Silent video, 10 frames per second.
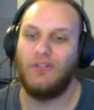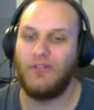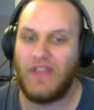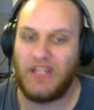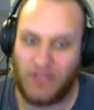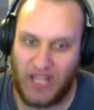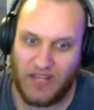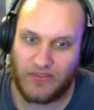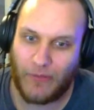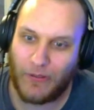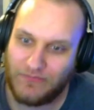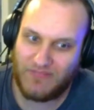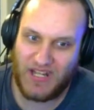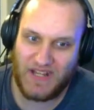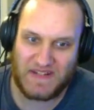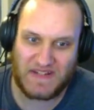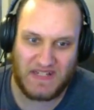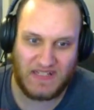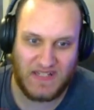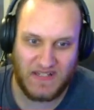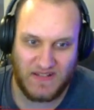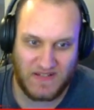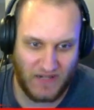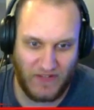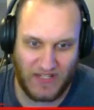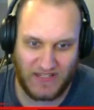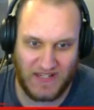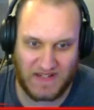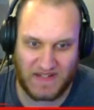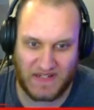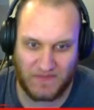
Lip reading: or that you can throw, because stuff like this